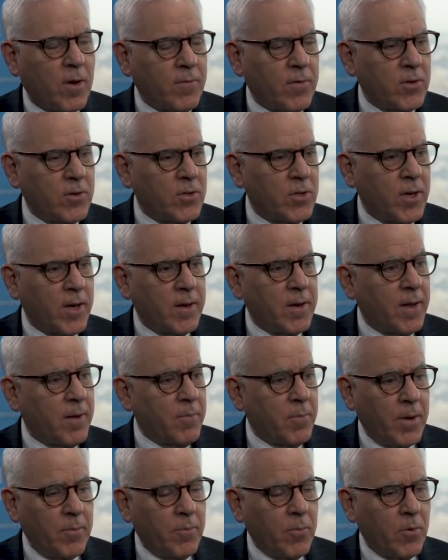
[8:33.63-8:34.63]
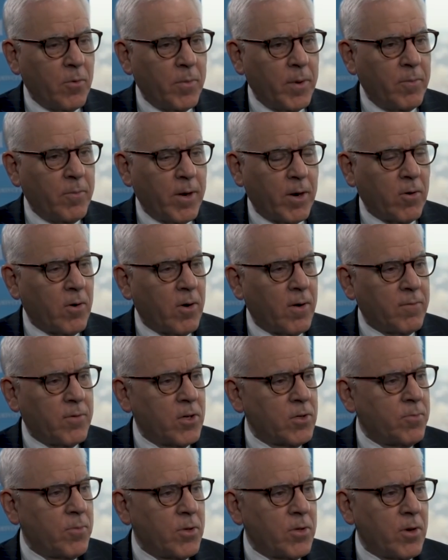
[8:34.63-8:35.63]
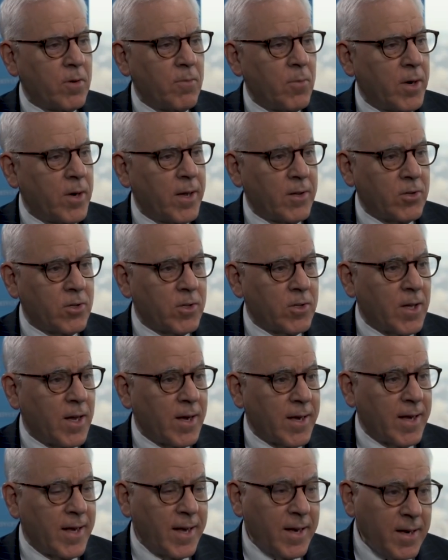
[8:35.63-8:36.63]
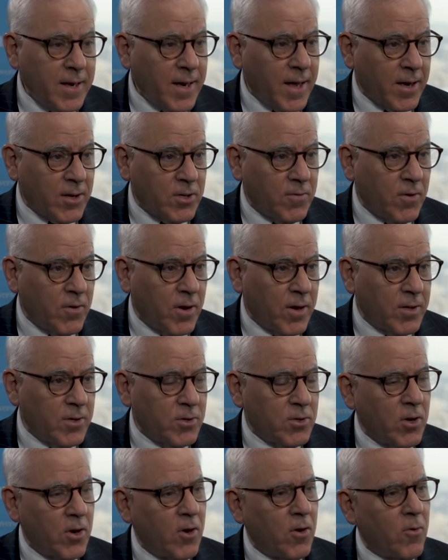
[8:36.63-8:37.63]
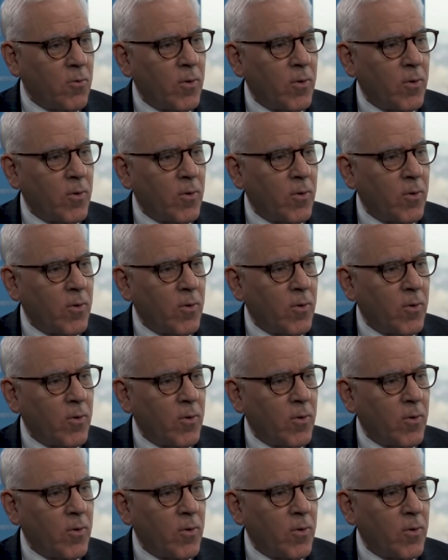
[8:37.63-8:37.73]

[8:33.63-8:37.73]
often said that people will be better off just put their money in stock index funds